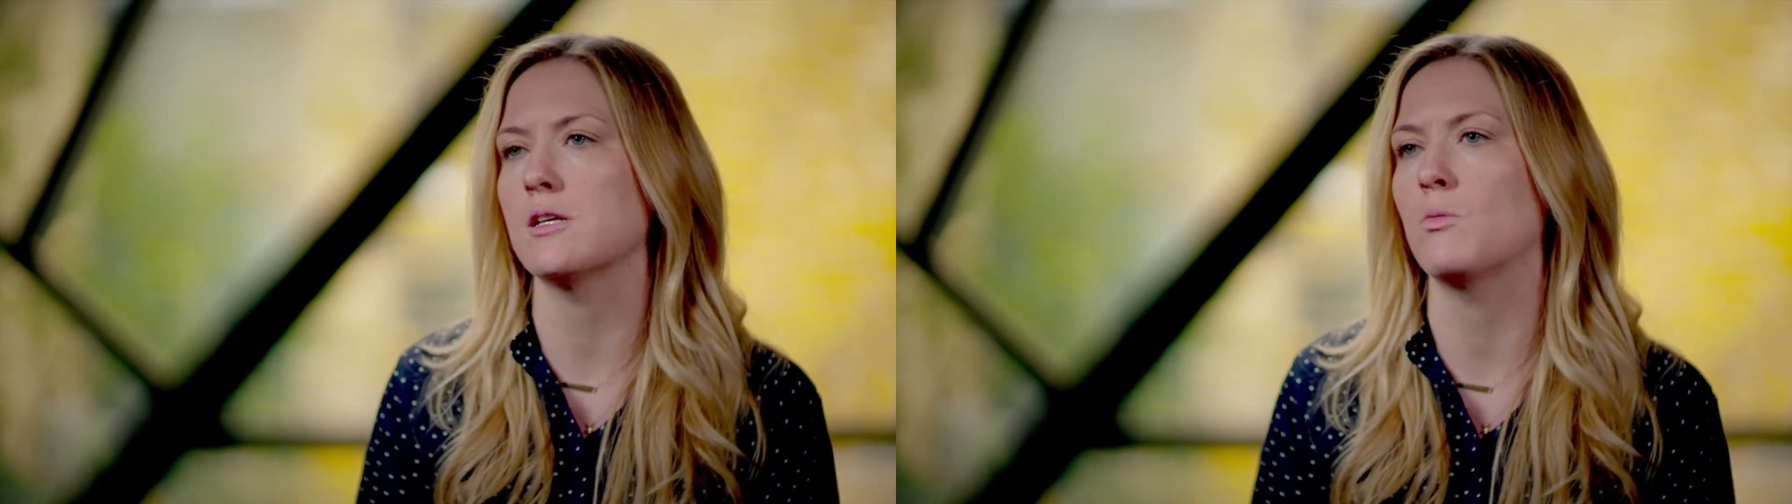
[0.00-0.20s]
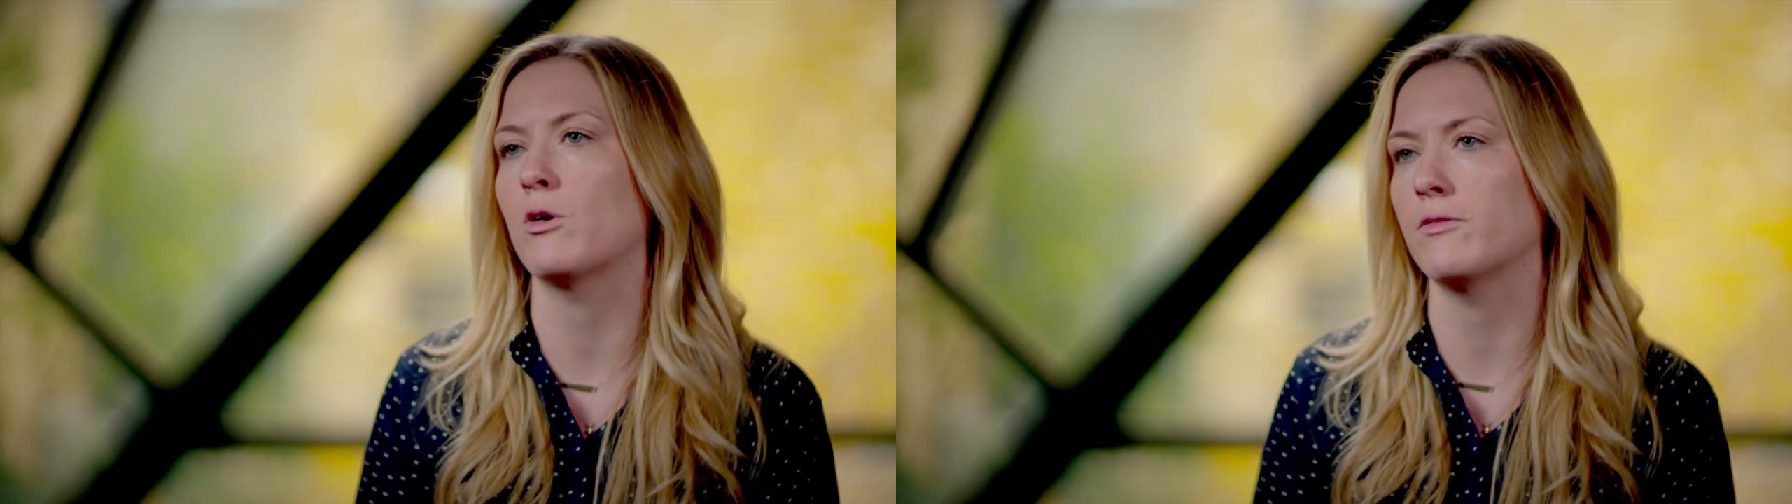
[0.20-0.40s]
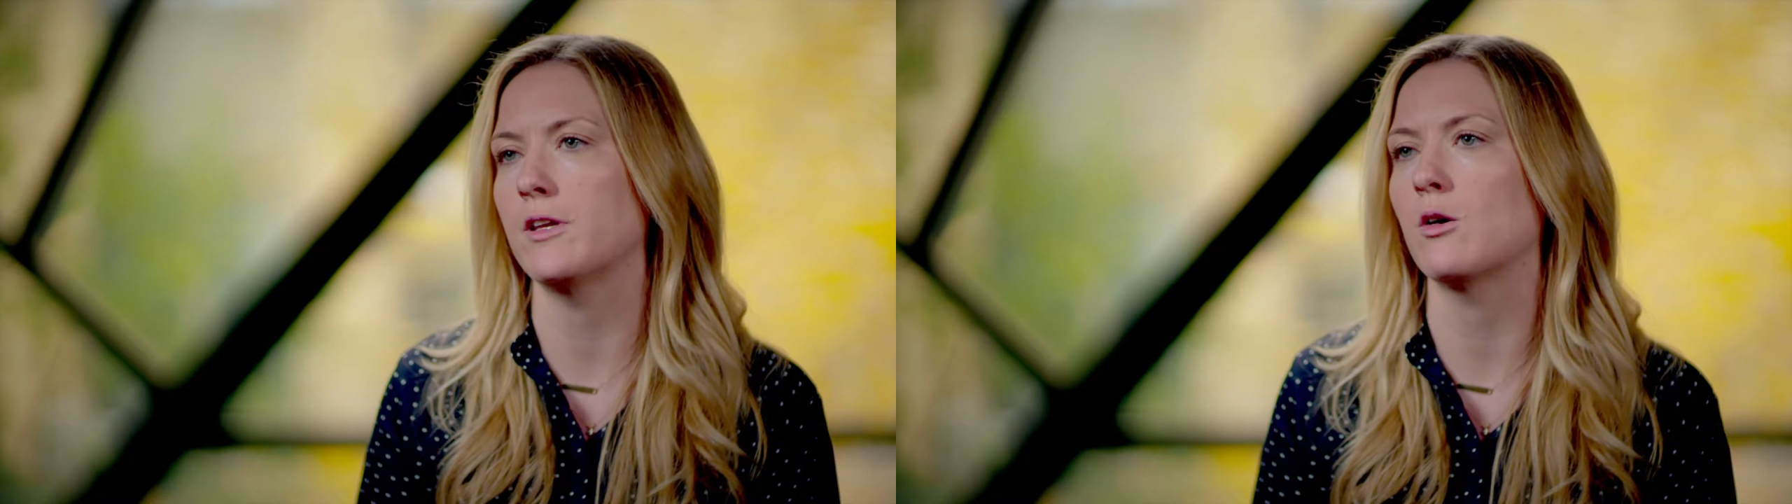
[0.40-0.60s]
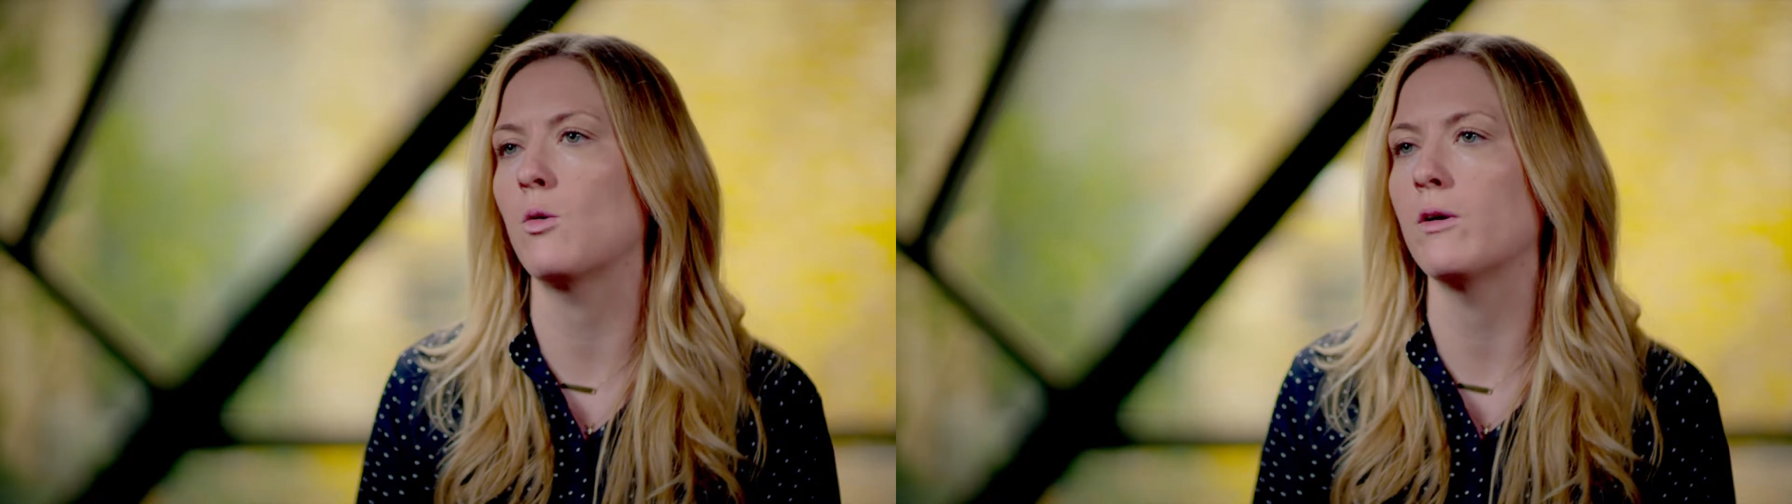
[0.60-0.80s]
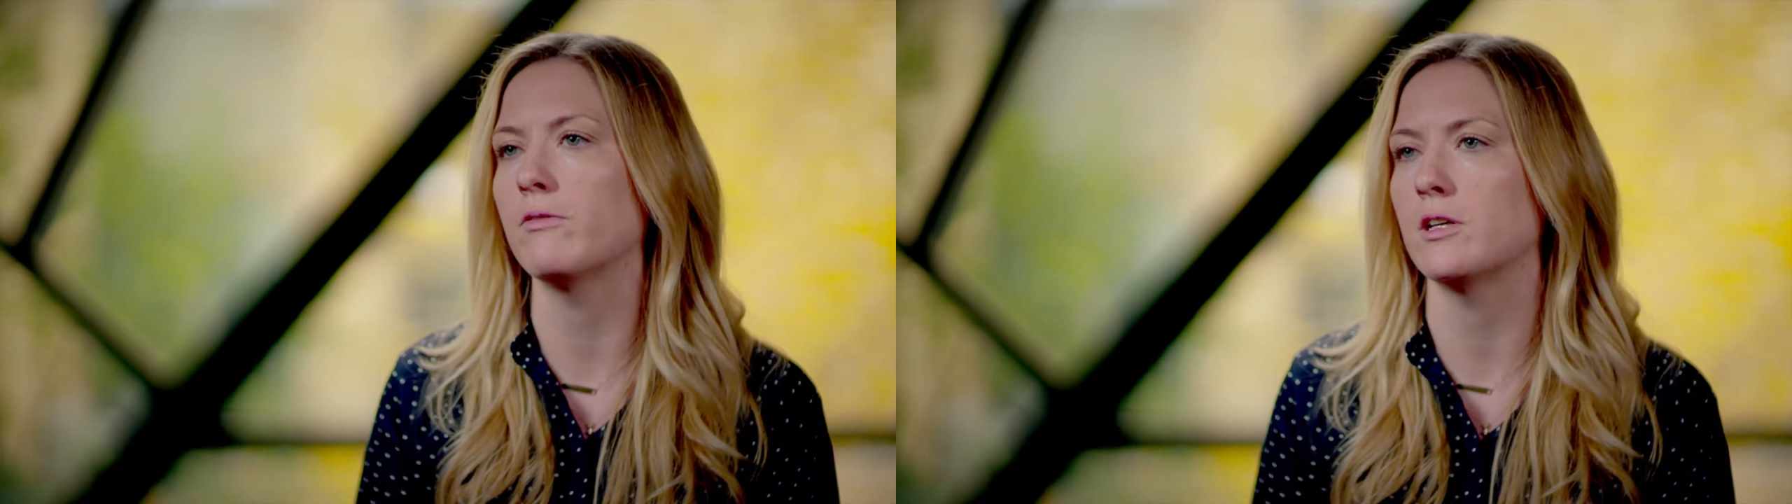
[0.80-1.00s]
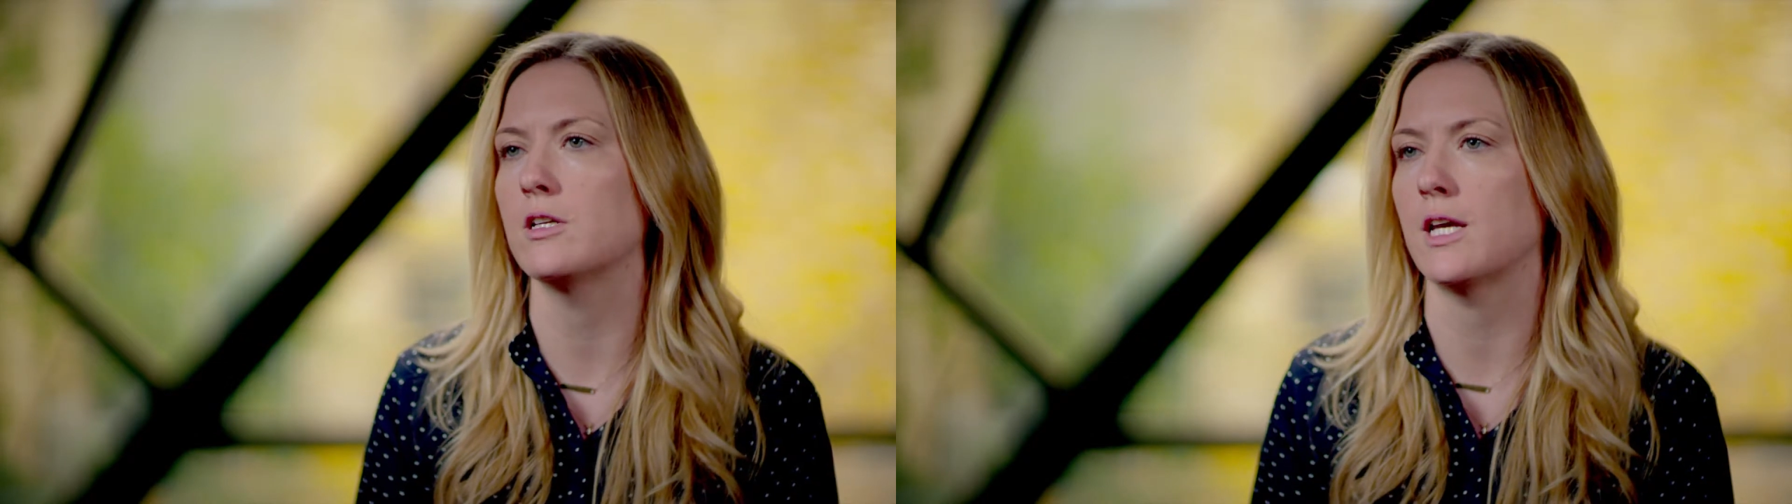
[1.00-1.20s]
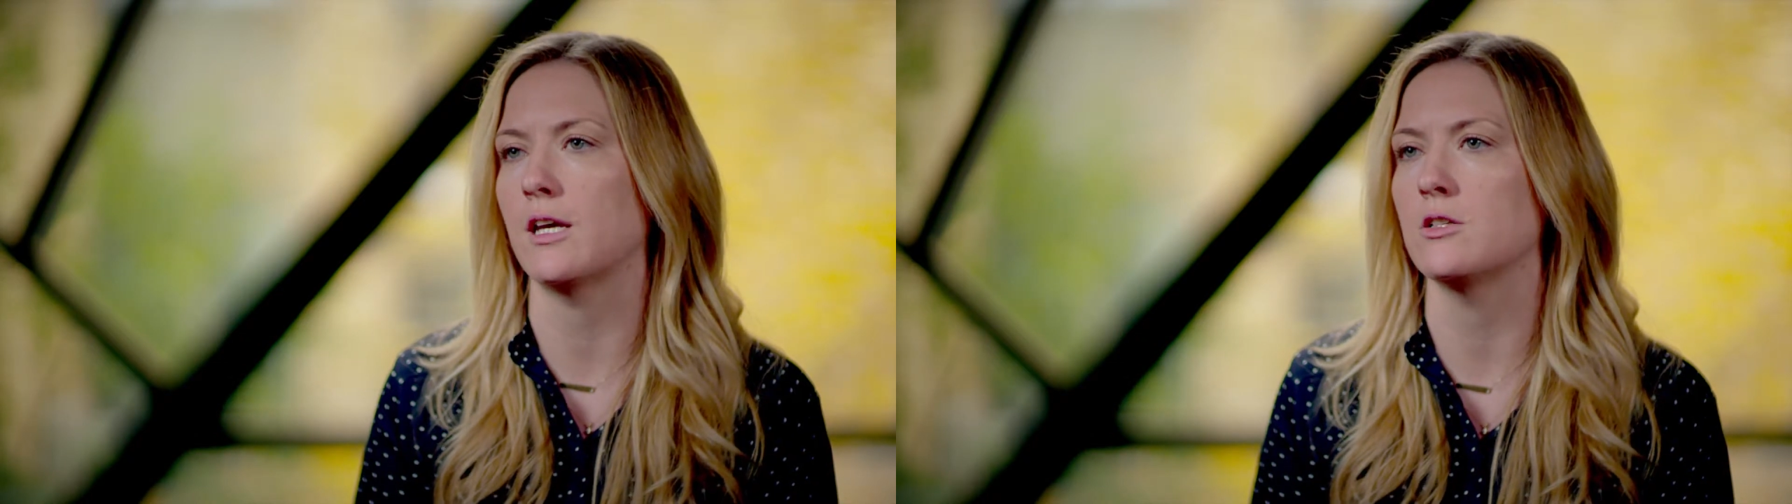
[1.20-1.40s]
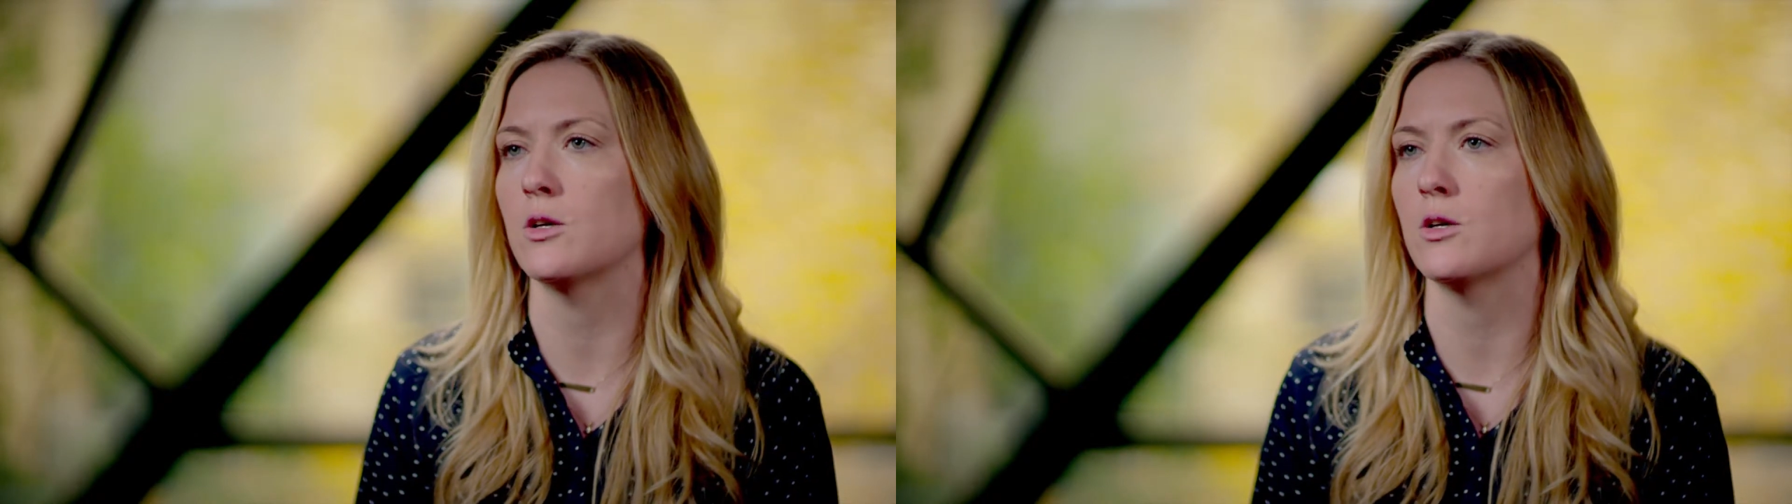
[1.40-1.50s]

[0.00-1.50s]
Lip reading: in morphine equivalent daily